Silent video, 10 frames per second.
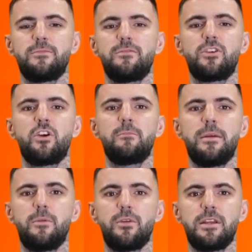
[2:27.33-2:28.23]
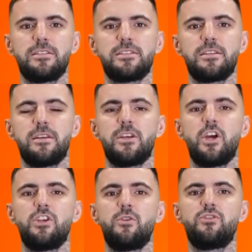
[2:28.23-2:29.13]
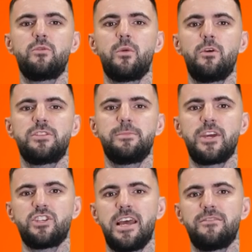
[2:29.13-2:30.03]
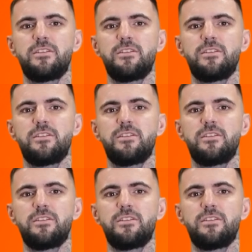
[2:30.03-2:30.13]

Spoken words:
For Combi boilers, the usual water pressure level